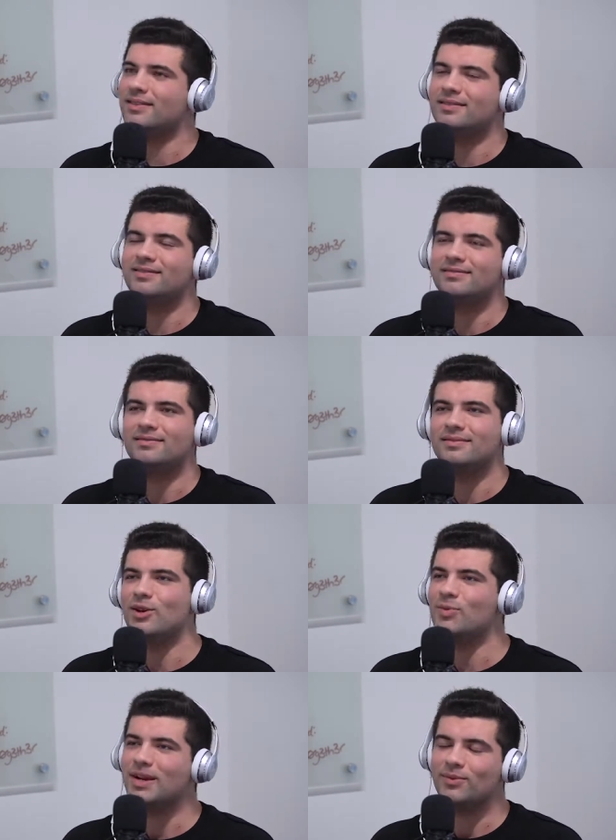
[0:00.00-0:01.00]

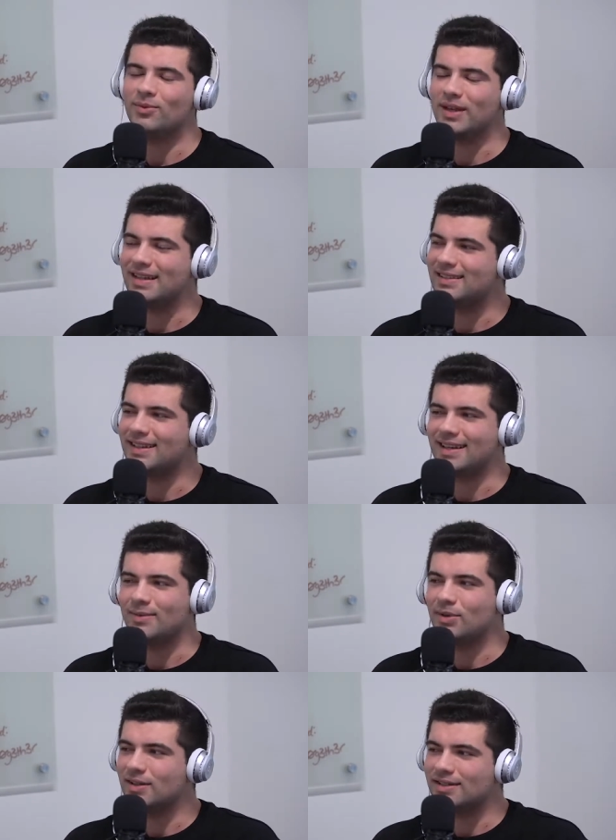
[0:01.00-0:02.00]
Nobody reads the
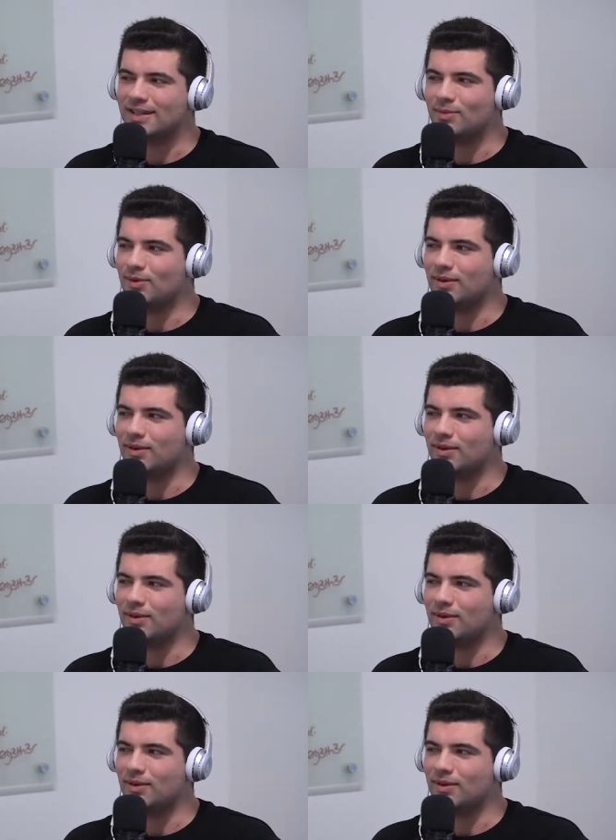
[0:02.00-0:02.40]
ebooks anymore.